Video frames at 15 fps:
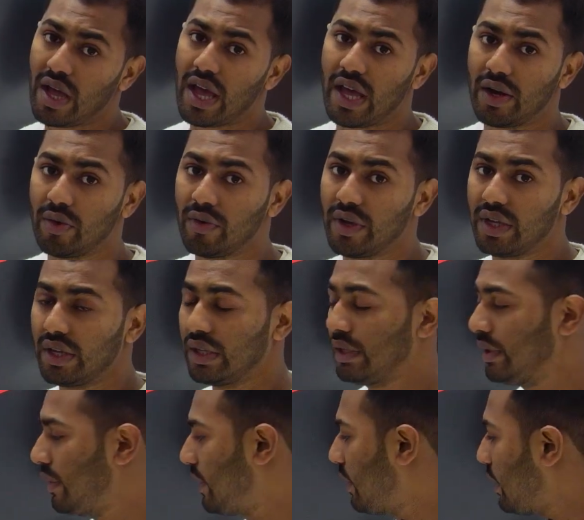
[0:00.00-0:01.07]
Haraway.
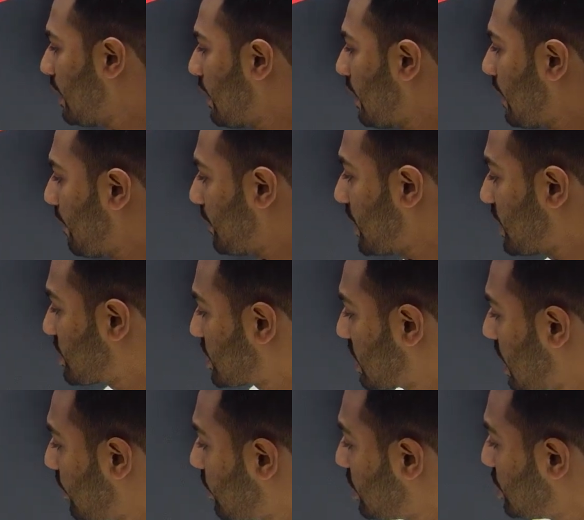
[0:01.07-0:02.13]
Next
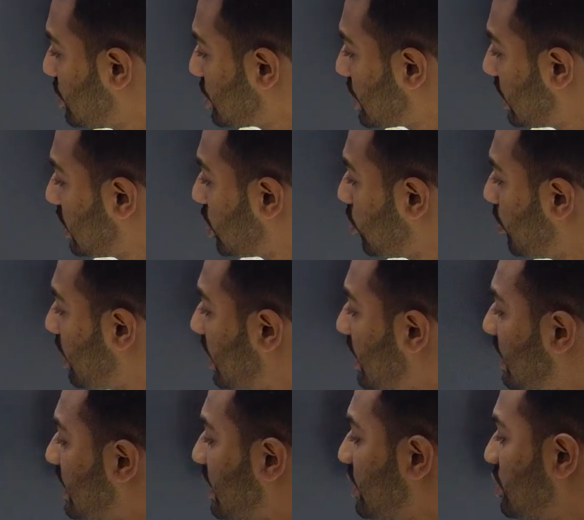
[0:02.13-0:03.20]
come digital
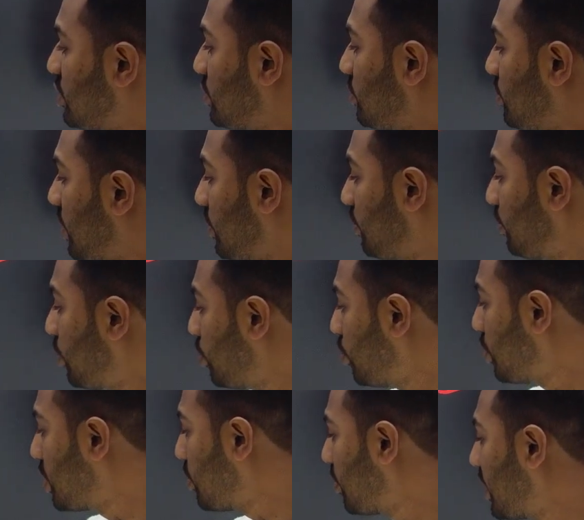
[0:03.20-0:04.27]
humanities and blue
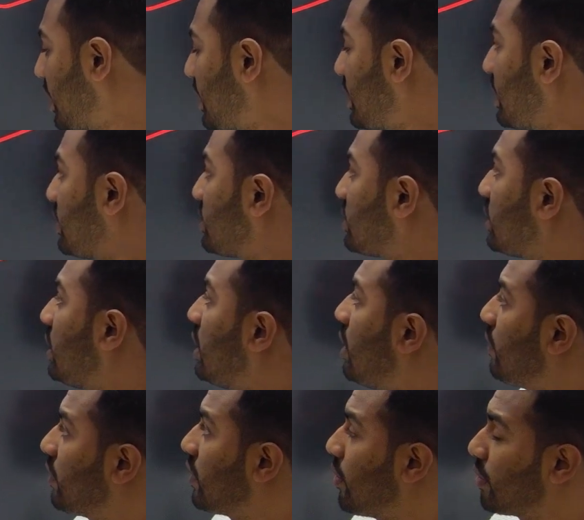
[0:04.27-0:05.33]
humanities.
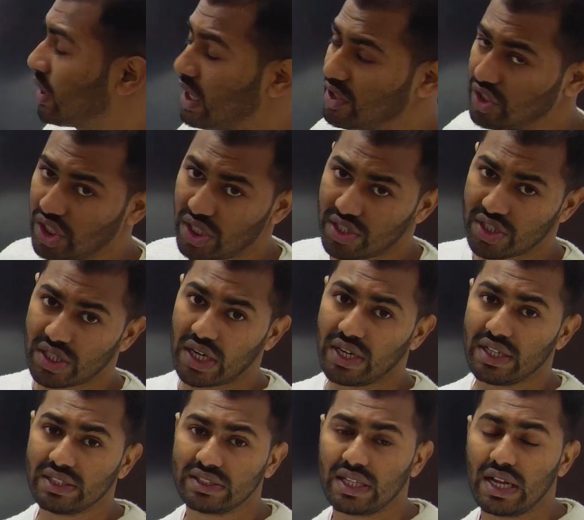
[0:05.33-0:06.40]
From cultural
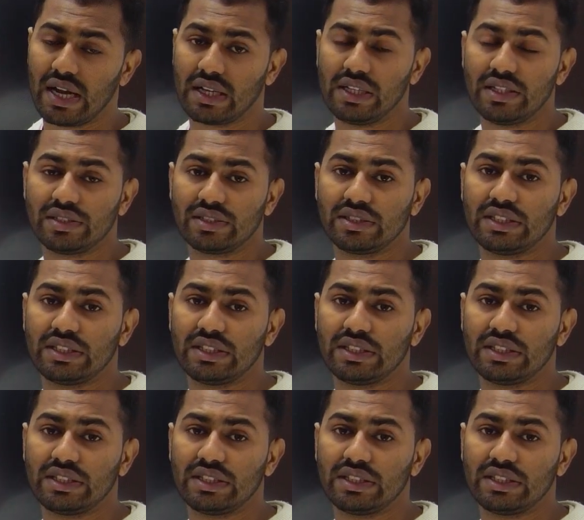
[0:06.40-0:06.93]
studies, at least